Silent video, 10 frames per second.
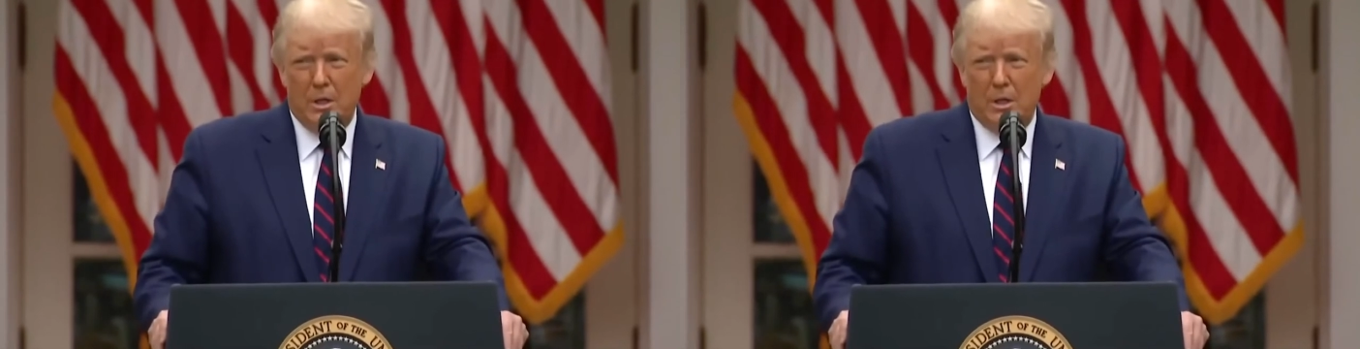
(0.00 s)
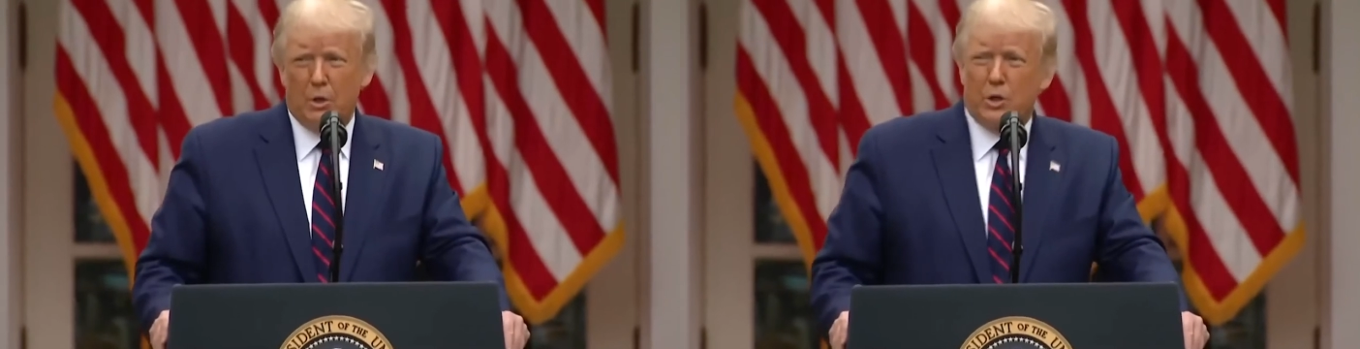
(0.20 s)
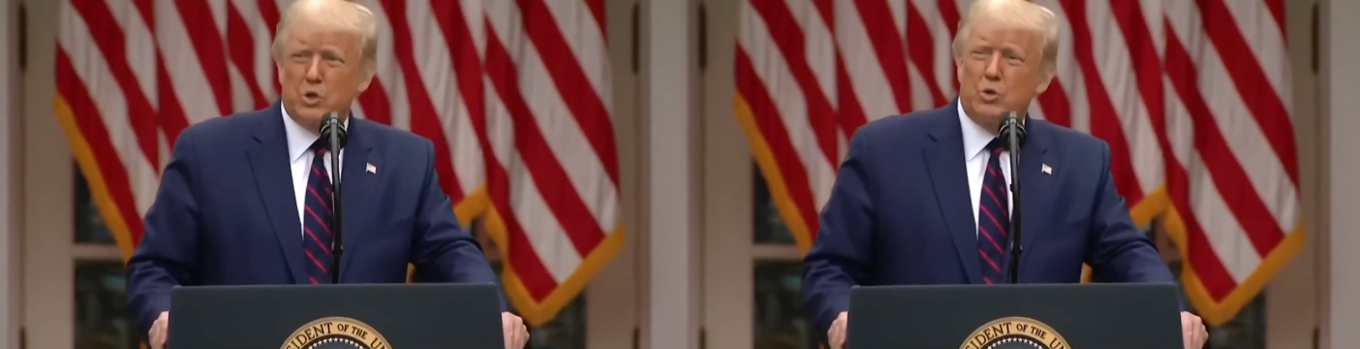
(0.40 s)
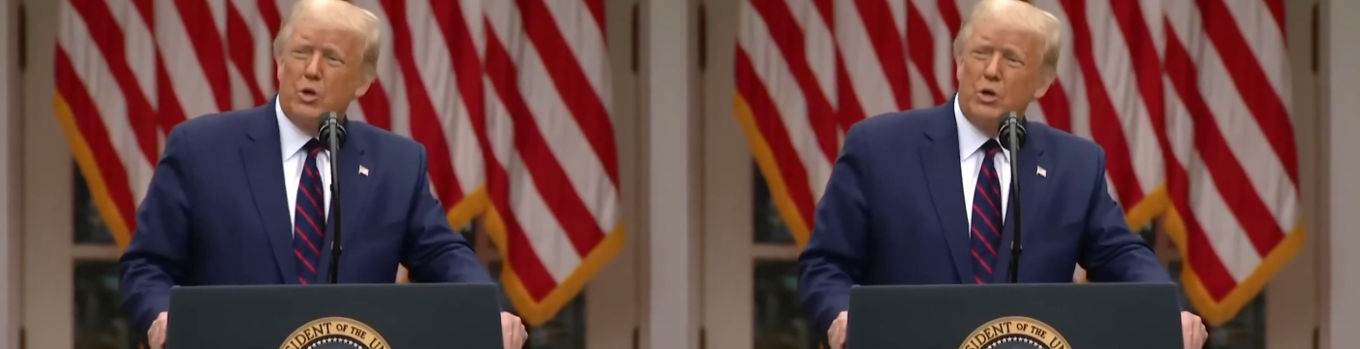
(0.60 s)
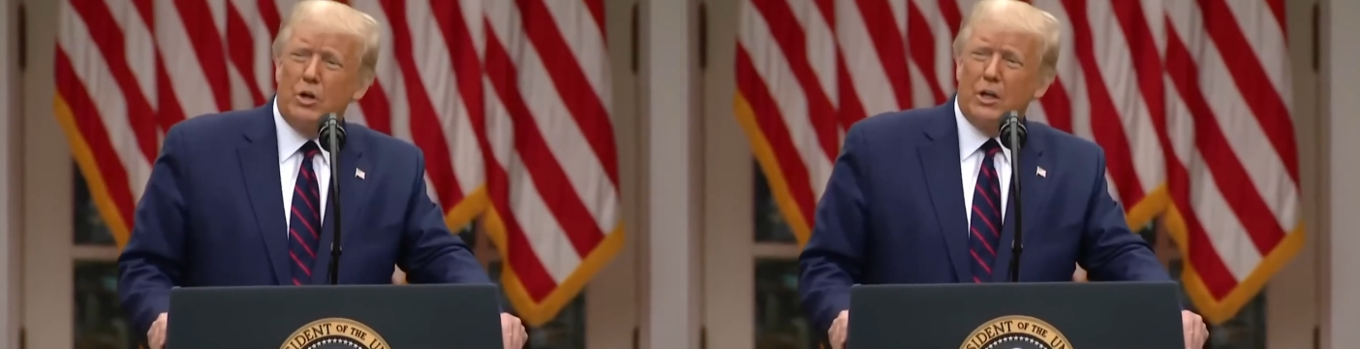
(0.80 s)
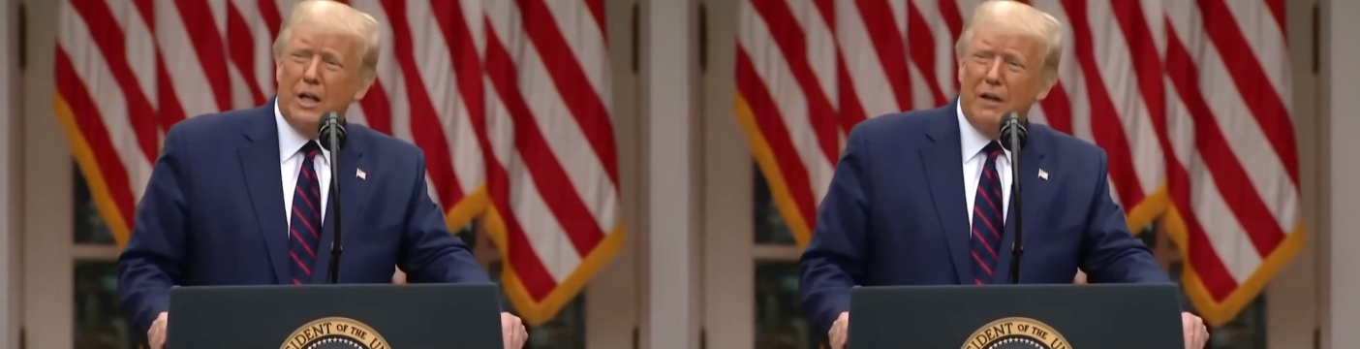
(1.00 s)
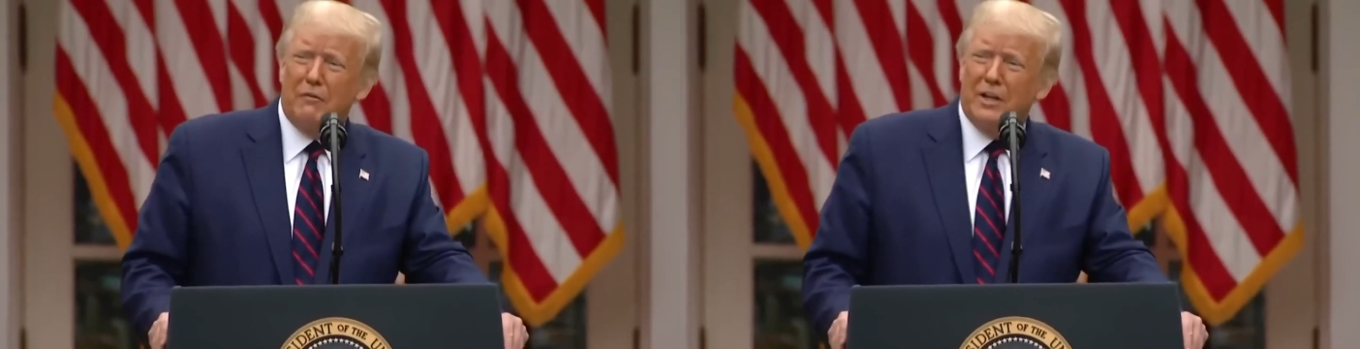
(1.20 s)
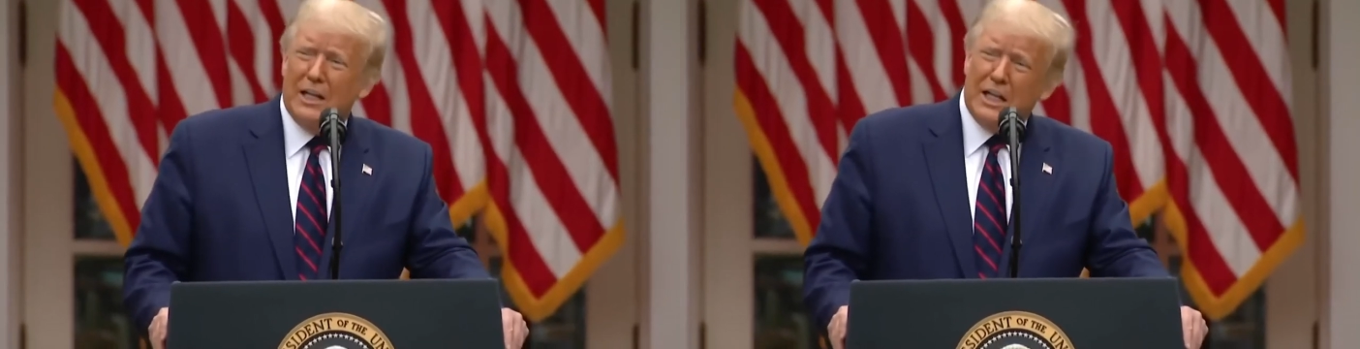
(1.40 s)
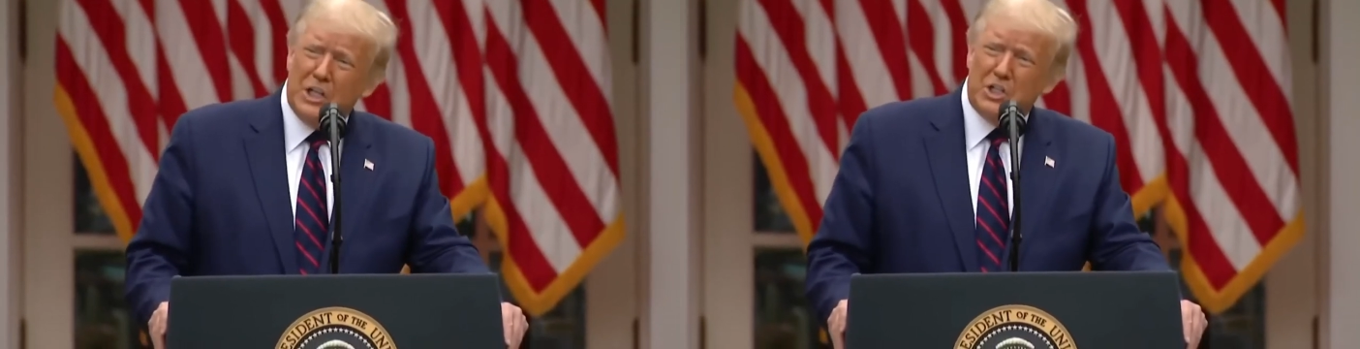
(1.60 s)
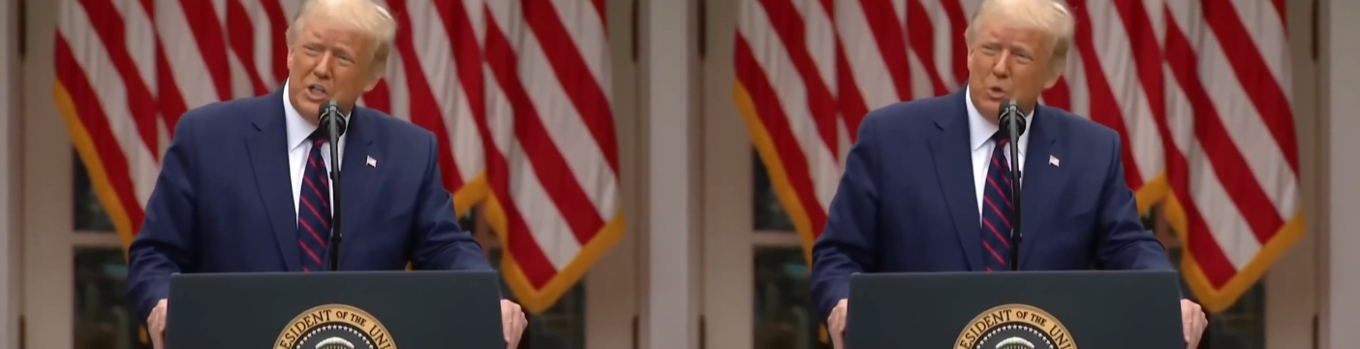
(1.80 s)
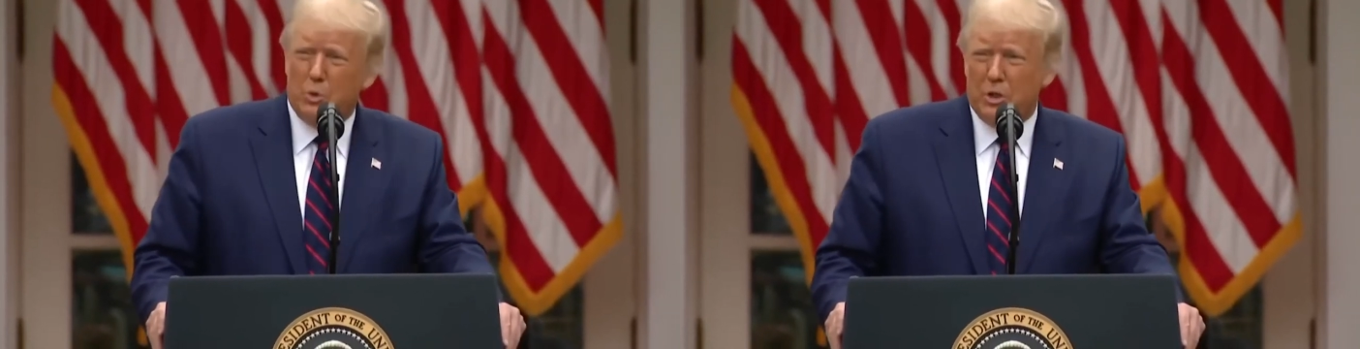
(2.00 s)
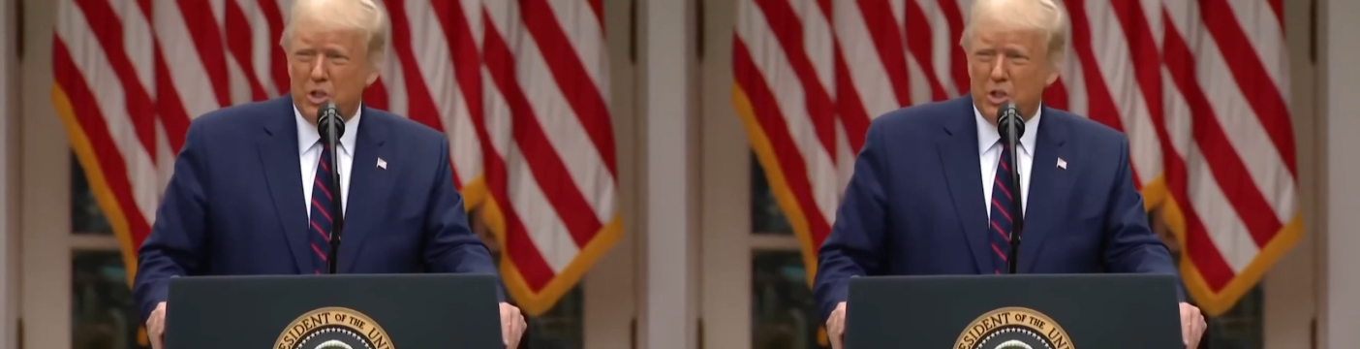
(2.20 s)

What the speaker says: Her extraordinary life and legacy will